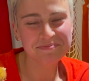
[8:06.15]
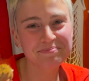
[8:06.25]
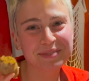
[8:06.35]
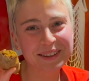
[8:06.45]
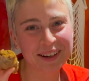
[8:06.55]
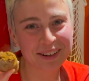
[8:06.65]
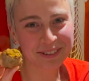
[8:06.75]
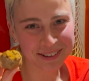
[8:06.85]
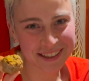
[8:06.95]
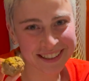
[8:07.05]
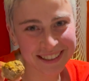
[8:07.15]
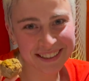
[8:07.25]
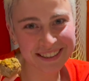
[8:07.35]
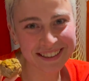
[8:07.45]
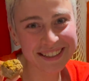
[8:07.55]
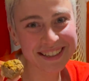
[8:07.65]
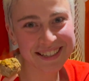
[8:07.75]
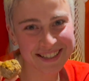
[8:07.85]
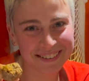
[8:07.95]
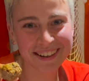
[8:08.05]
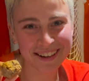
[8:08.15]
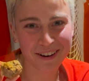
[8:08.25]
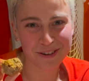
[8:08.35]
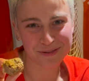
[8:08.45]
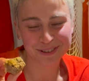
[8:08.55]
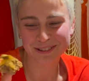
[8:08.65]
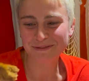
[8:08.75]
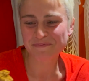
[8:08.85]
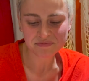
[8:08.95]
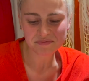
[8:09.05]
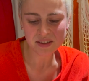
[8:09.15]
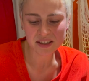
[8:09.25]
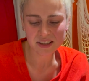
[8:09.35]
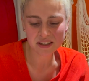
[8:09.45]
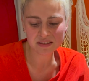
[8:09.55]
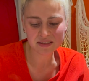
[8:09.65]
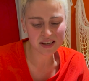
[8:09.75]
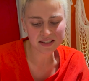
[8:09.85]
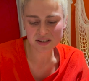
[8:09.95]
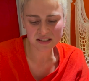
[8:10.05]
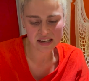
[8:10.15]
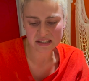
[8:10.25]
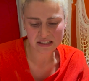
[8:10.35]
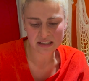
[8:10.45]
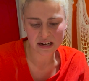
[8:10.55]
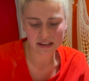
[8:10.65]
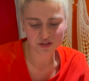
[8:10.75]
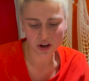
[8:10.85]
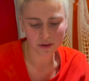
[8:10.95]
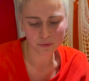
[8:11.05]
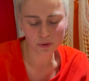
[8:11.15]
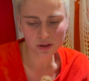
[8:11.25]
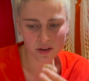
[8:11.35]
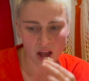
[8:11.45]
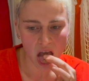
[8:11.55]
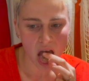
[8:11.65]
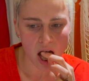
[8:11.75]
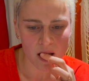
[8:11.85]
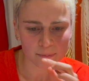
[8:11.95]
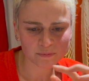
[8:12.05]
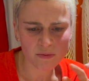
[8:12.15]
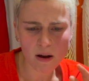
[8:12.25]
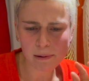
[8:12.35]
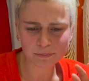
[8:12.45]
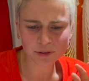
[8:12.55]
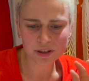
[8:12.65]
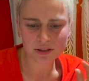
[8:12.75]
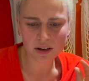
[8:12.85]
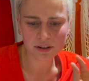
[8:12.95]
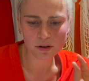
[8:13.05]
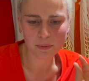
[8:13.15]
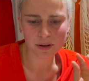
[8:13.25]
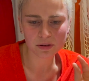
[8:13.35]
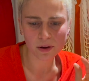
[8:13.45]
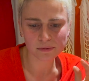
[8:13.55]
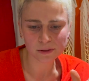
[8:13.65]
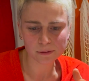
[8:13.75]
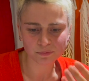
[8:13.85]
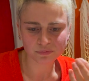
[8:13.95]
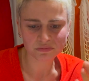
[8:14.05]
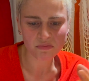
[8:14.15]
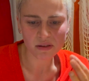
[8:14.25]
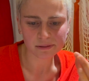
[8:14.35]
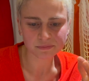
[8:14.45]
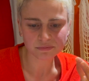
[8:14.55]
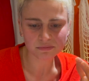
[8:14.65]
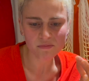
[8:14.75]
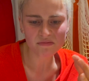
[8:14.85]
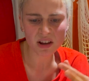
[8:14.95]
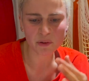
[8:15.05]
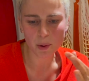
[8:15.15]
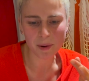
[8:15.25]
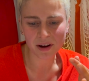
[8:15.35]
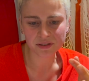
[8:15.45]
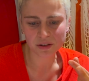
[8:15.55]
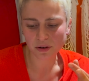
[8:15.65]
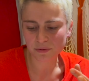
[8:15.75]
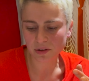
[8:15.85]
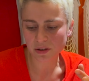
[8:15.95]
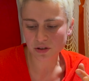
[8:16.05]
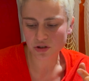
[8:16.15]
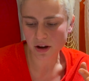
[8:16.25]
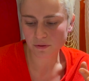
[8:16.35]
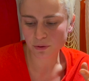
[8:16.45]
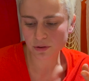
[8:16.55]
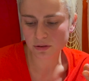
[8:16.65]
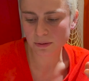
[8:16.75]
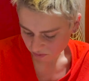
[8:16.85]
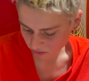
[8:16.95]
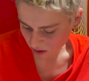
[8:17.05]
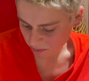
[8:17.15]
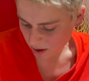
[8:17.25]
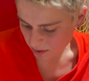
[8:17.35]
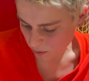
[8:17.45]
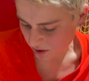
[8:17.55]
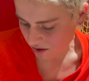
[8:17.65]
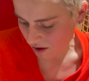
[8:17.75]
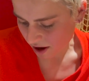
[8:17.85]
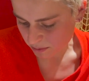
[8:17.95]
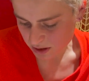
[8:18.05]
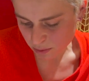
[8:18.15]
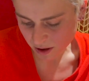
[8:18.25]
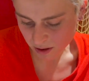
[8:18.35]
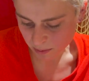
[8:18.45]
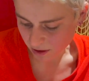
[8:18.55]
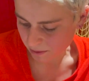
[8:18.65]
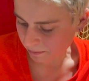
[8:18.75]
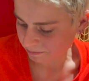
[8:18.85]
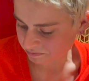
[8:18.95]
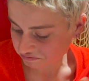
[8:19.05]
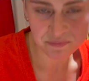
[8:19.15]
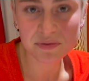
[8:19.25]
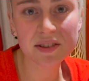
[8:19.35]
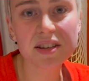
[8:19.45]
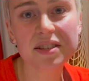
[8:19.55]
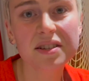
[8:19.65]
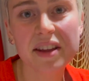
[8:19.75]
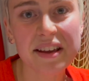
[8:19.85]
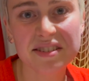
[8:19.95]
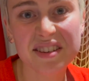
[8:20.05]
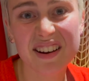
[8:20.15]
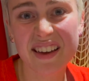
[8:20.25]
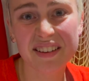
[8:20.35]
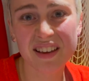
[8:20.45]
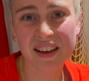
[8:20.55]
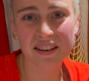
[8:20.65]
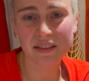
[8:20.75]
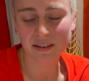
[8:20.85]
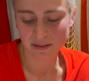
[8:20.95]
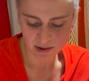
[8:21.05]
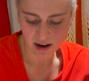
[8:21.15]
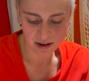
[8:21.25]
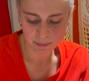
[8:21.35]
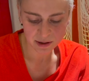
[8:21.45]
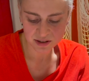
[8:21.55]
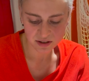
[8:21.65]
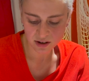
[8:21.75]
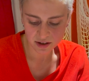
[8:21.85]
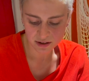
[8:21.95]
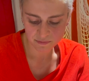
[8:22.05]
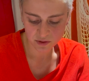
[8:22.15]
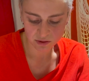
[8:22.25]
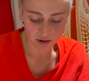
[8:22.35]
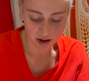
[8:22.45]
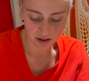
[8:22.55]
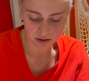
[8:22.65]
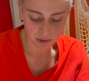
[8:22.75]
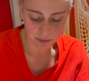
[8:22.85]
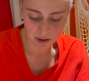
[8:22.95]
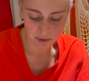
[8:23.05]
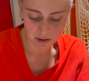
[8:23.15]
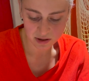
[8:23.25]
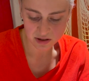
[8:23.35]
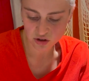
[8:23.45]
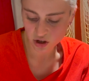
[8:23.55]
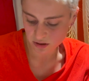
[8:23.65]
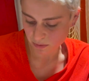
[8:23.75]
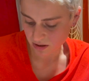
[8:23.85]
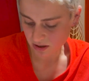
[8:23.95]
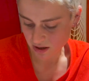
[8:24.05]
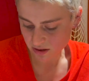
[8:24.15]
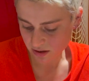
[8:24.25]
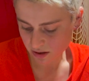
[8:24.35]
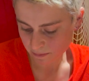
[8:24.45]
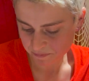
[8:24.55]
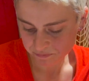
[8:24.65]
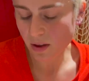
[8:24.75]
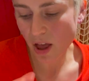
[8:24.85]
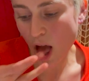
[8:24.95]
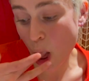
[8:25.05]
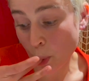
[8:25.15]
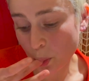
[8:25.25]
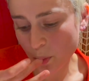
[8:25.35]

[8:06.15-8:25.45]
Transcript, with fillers: but the look is really awful. It doesn't taste like jackfruit. There's a little bit of um, reminder of the jackfruit. Maybe with the lime is better, but um, it doesn't taste like anything. I personally don't like it, but maybe it's just my taste. Um,